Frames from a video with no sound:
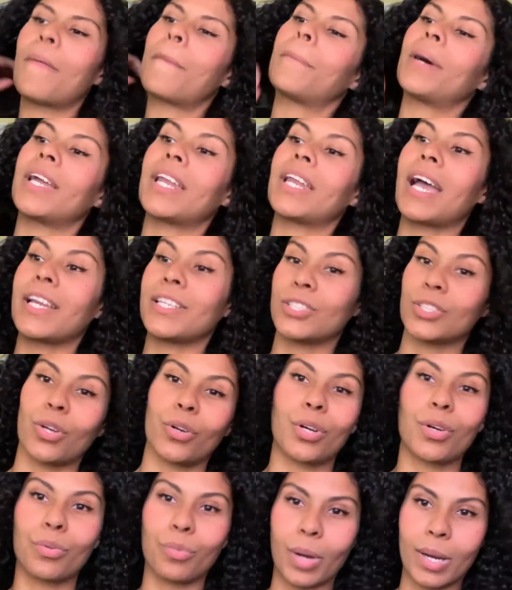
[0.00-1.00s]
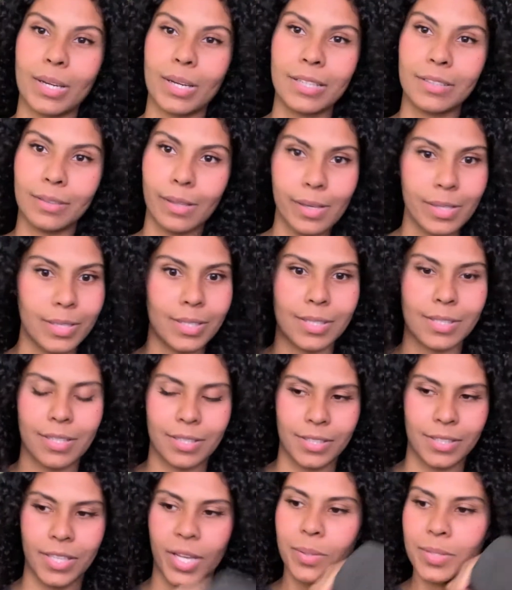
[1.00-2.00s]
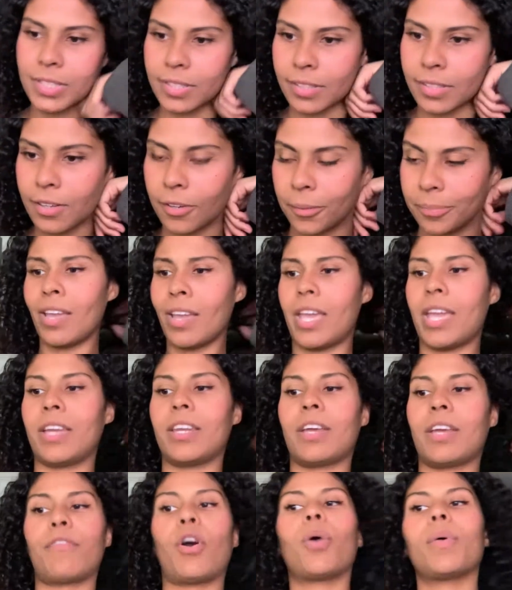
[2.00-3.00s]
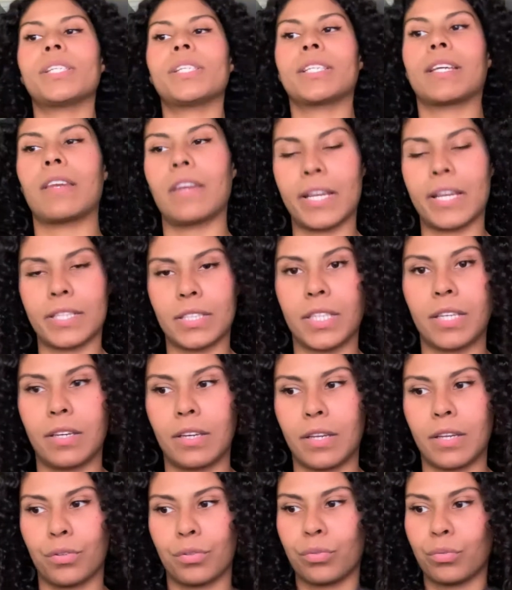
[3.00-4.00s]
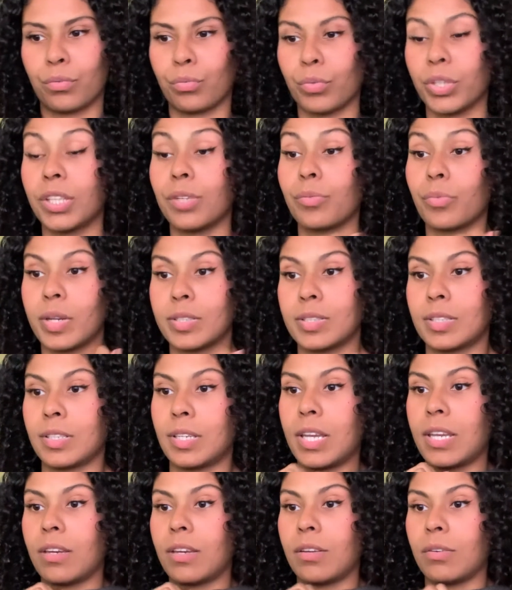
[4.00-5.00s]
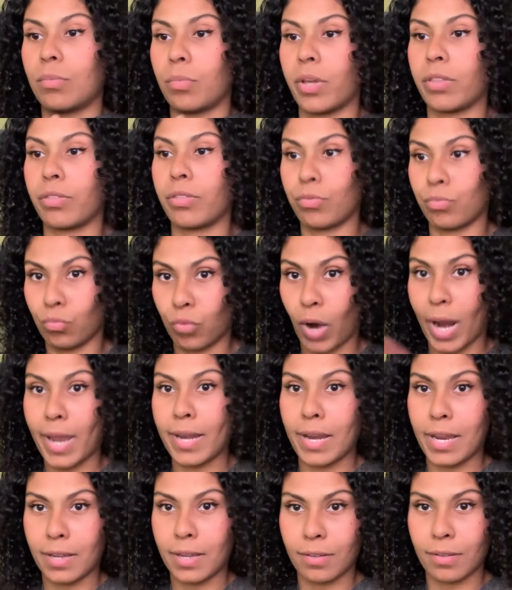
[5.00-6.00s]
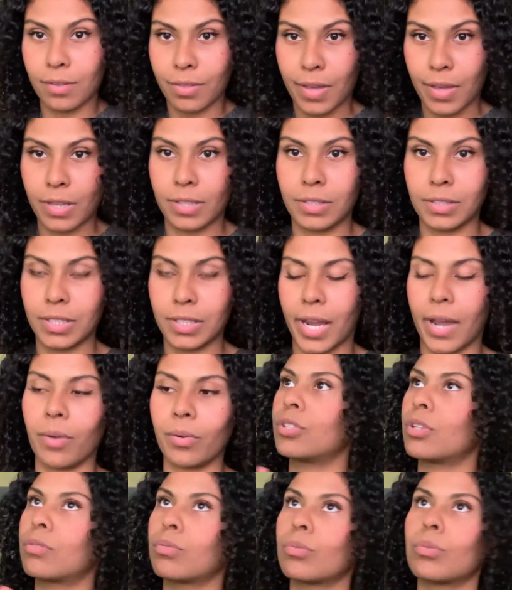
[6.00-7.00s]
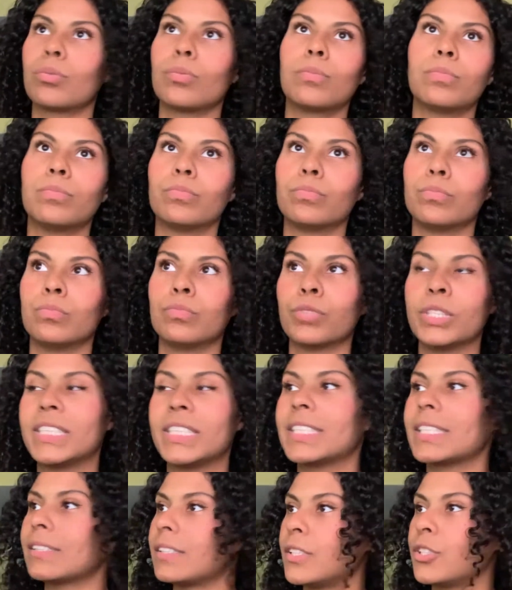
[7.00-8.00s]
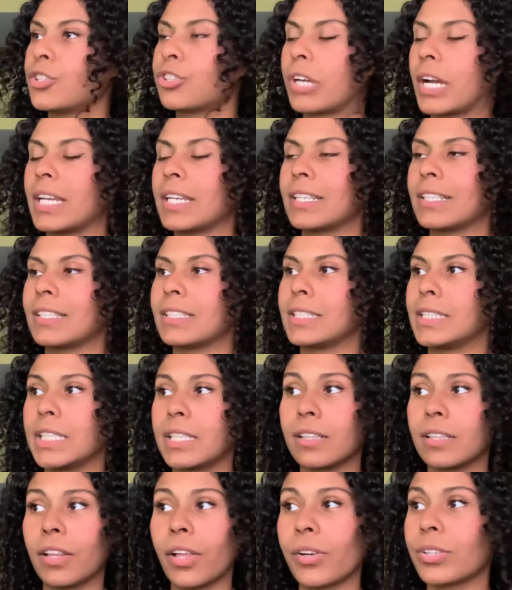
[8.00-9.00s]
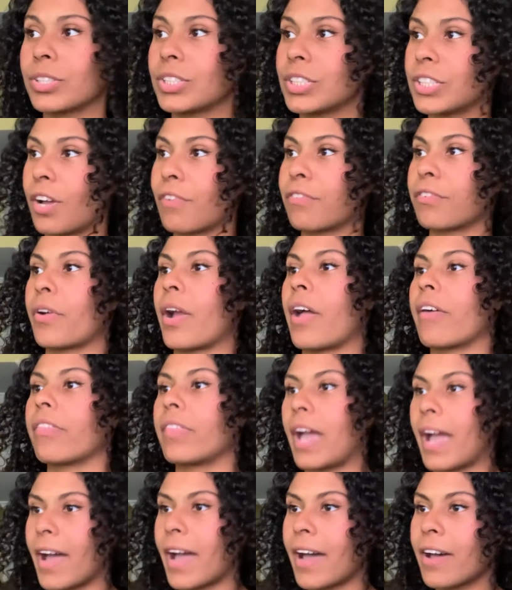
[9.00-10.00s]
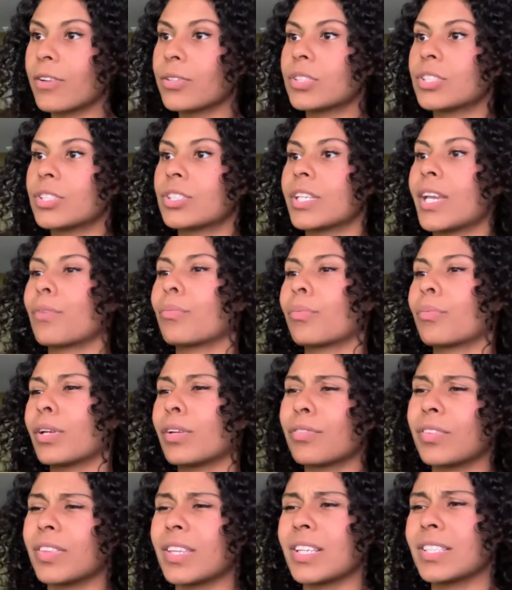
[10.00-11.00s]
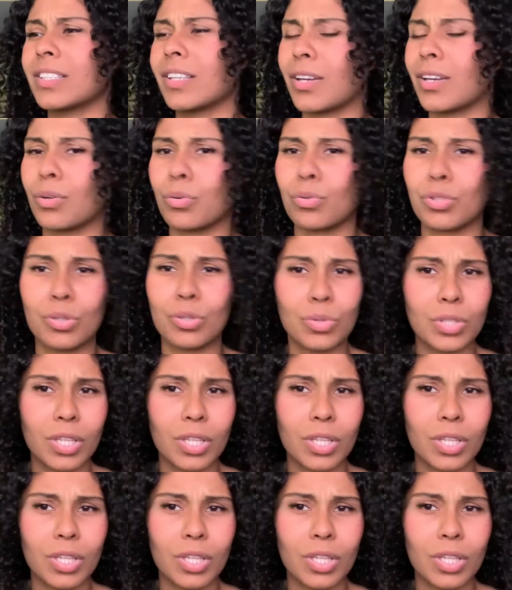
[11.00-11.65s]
But I started writing lists since I was little. And I've always connected and really resonated with writing things down. Through recently trying to declutter stuff around the house, get rid of things that I don't use